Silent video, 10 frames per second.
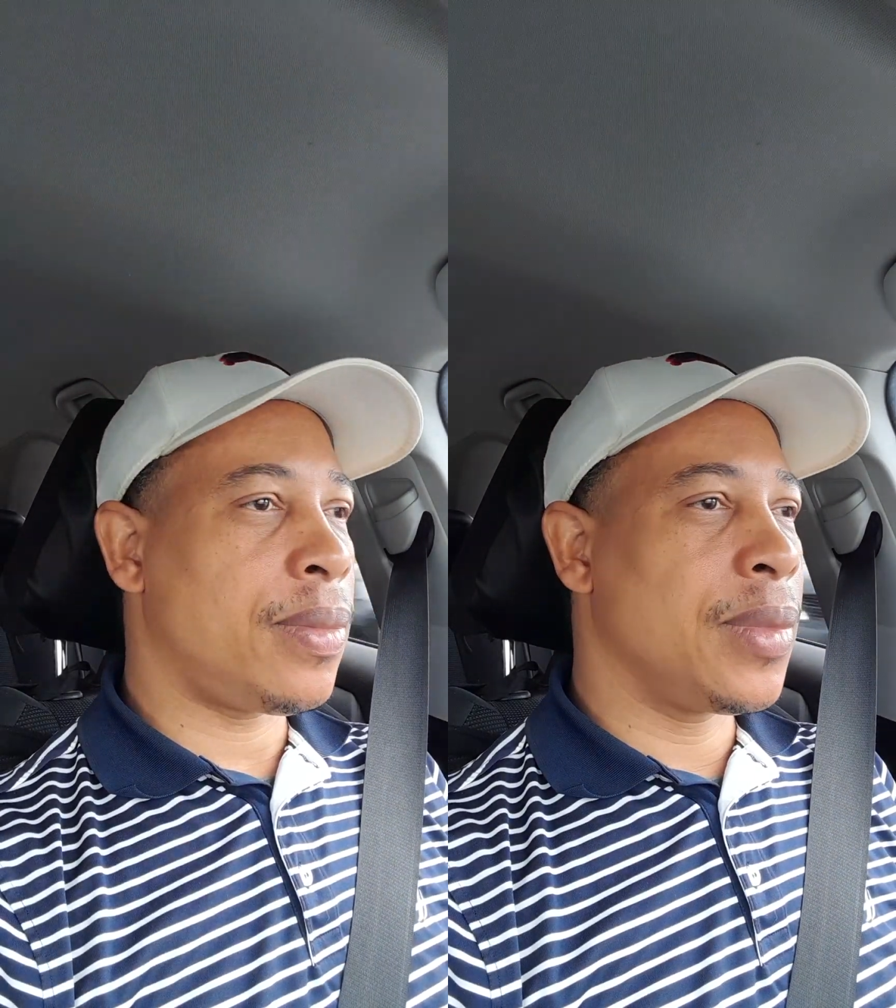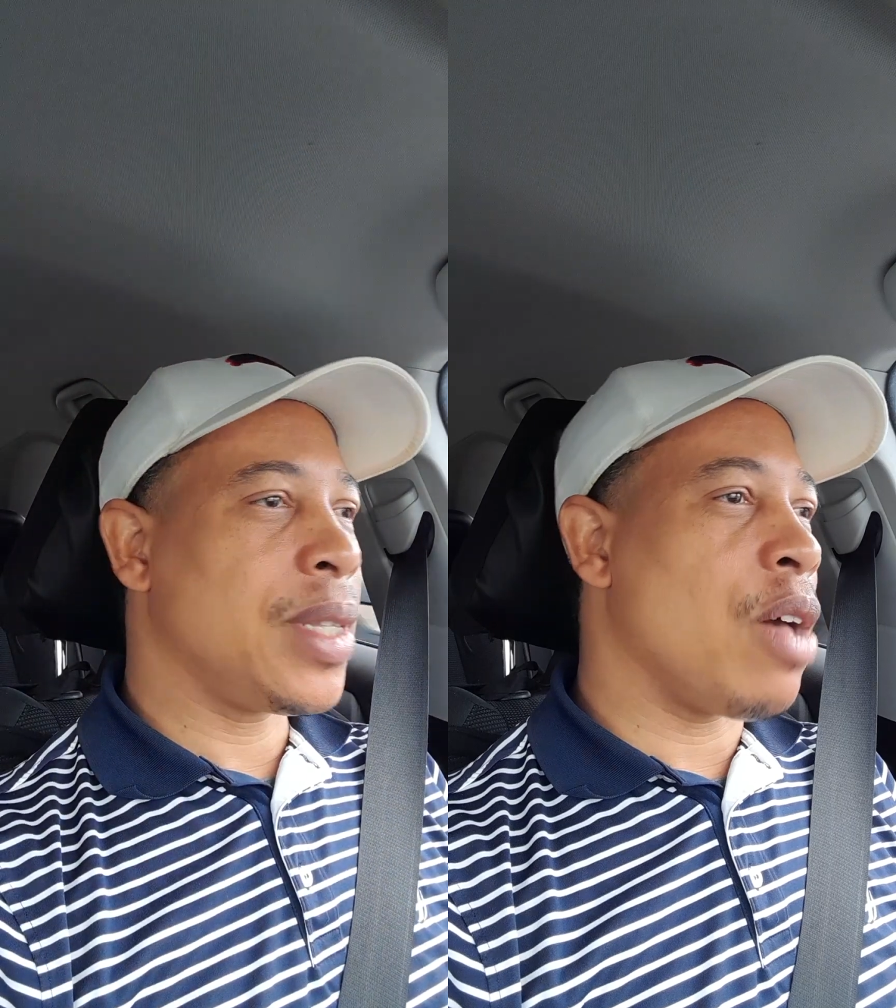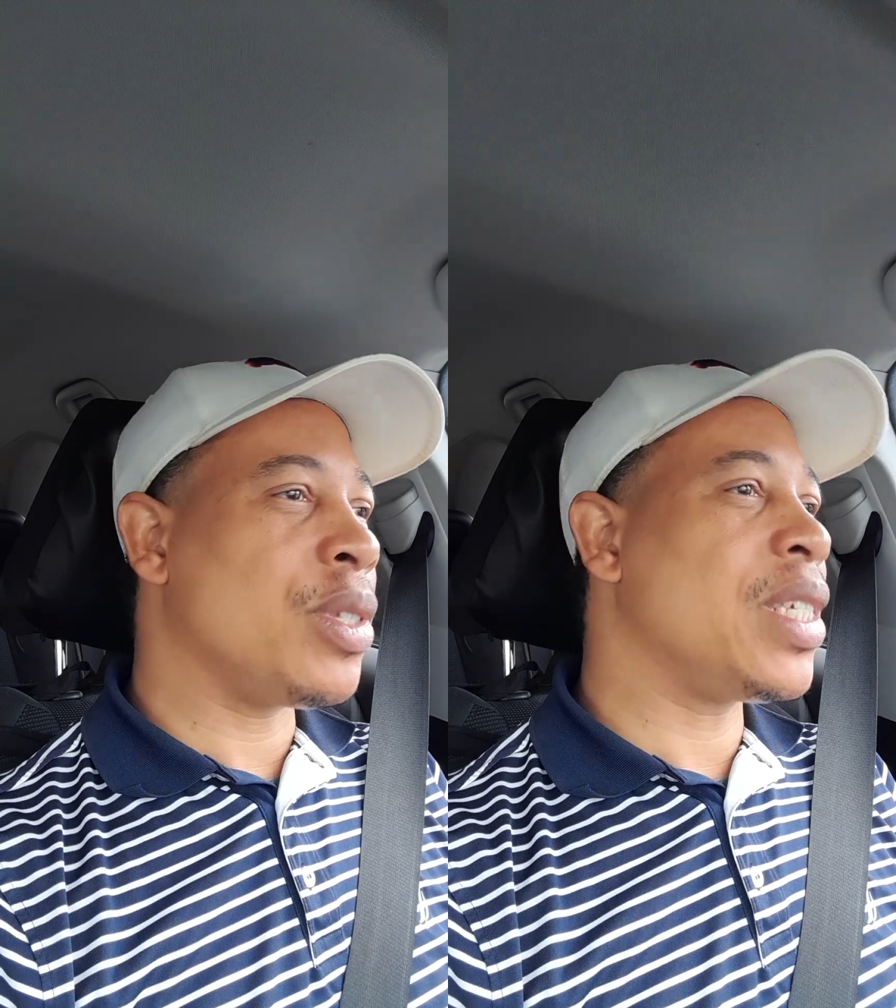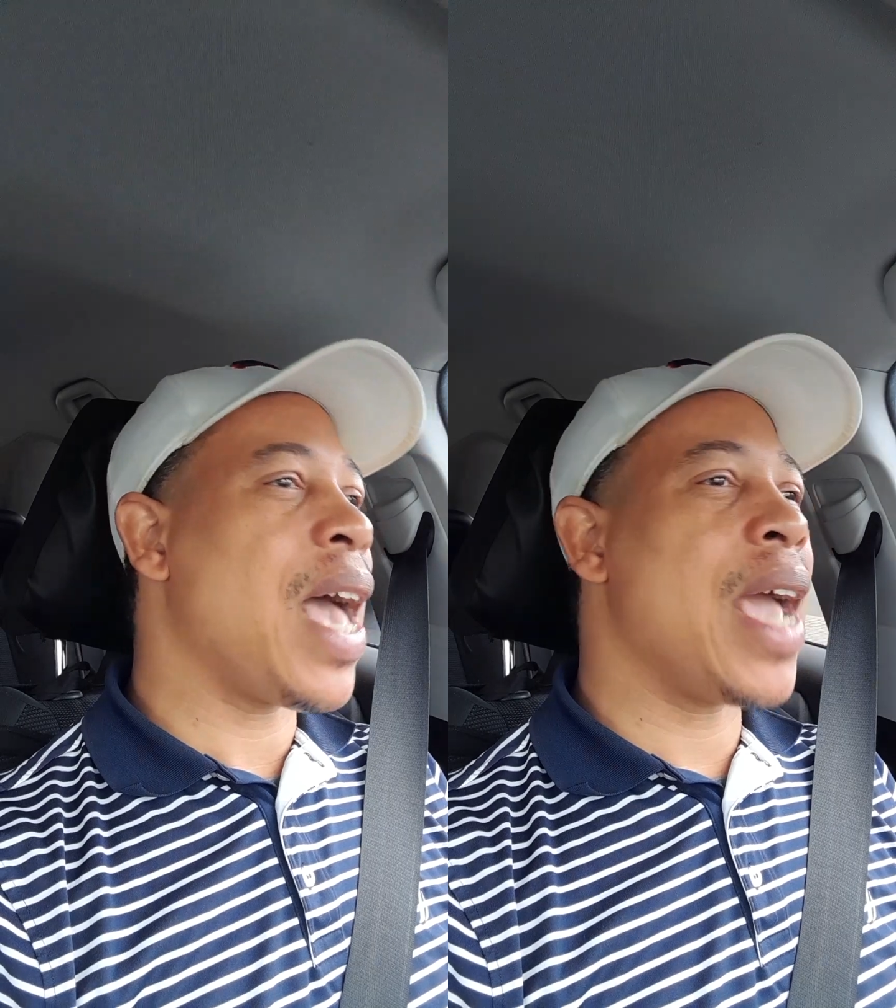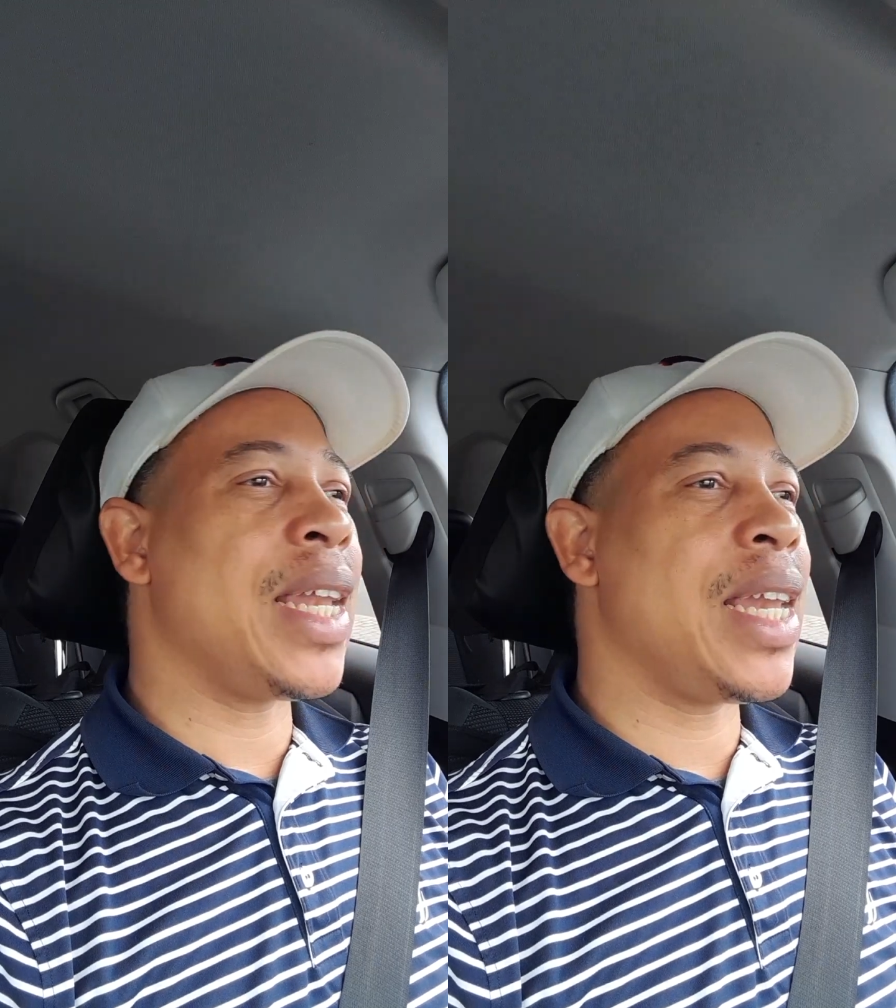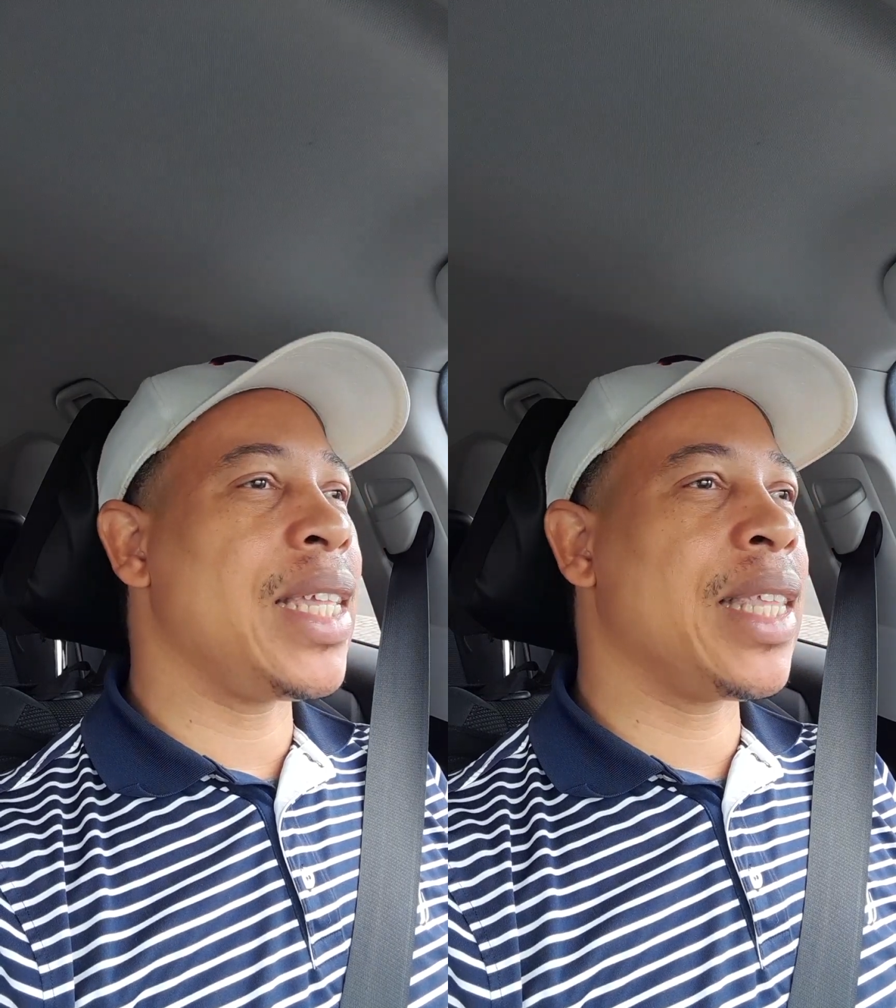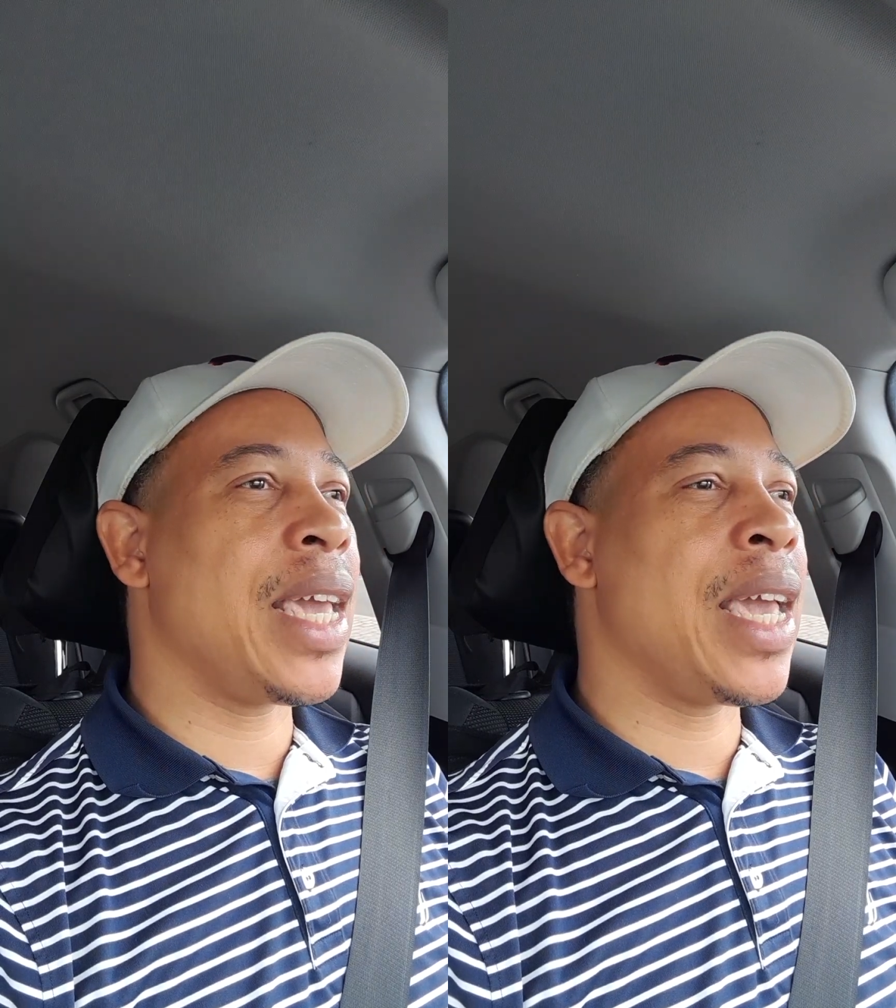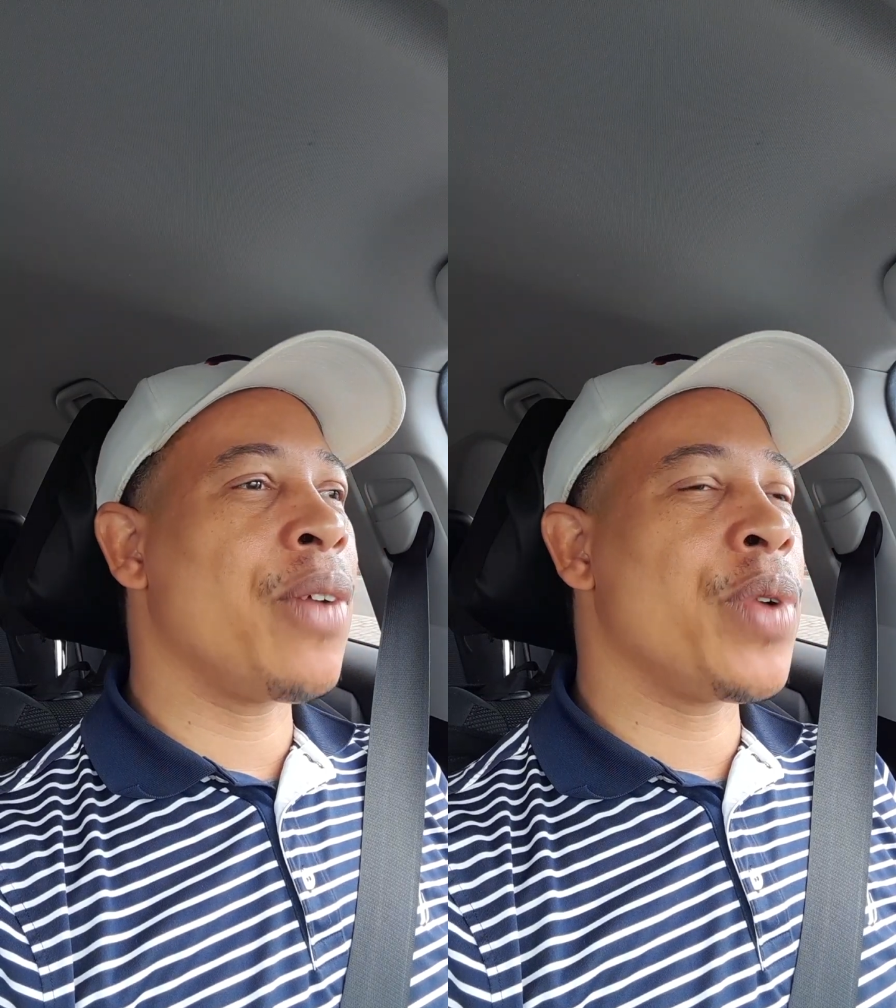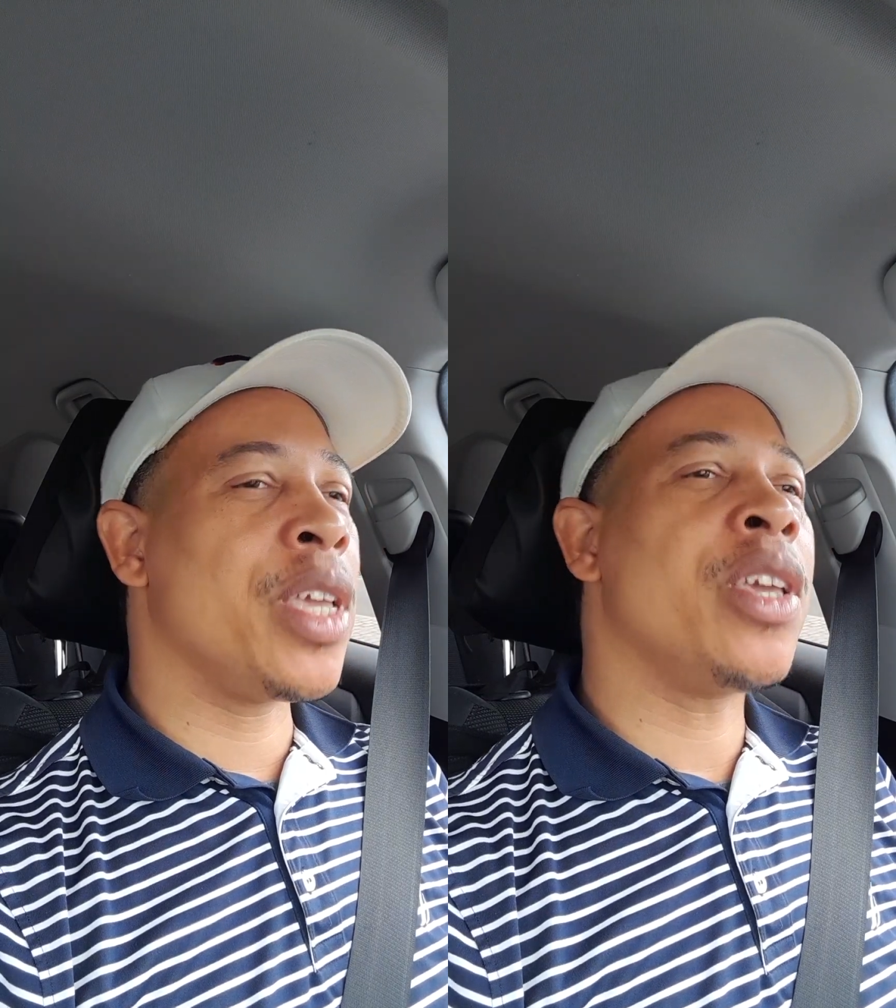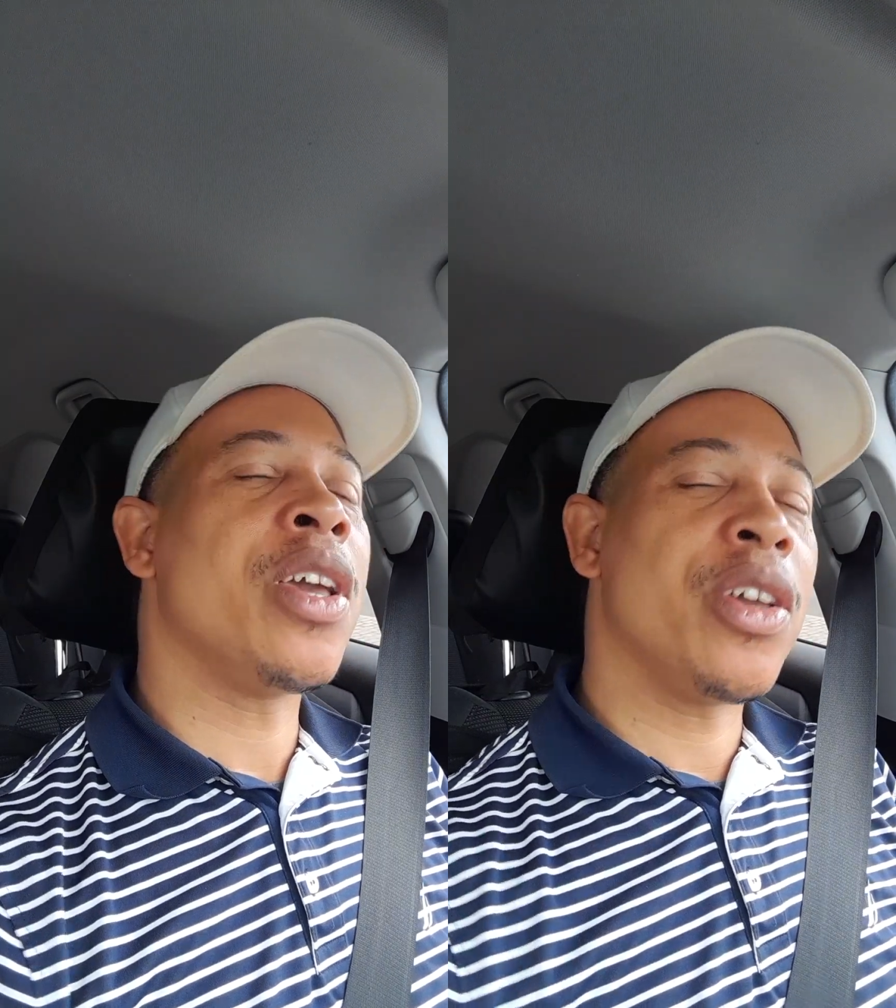Don't sign anything when